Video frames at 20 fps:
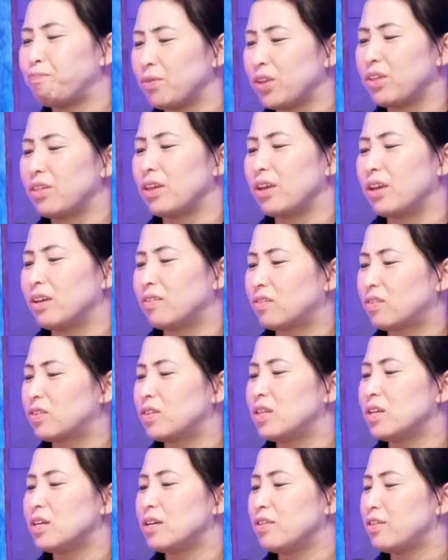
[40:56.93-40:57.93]
it's
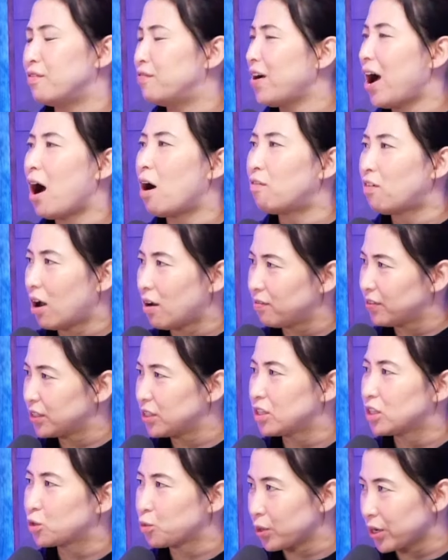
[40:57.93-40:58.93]
the Valve
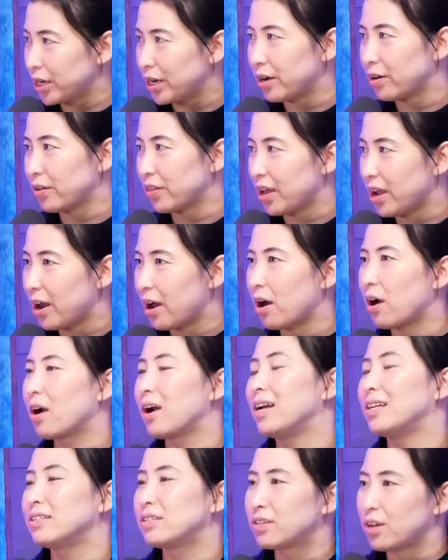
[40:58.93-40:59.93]
offices were near there,
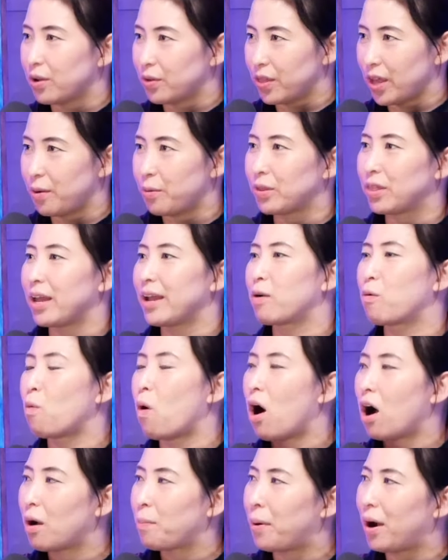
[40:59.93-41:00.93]
and so they would like
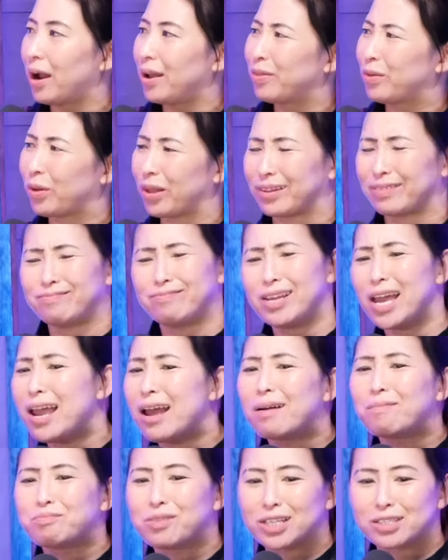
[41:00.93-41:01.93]
walk by and they're like,
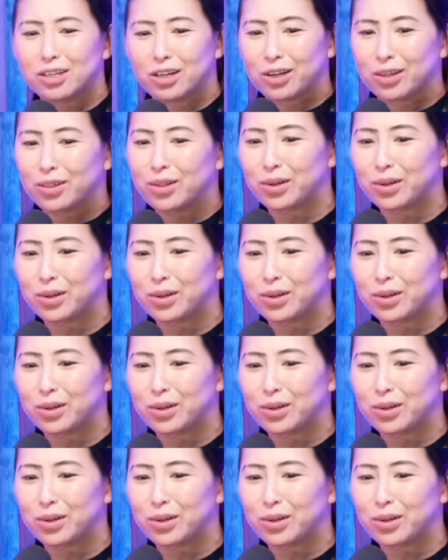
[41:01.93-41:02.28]
damn, that's a good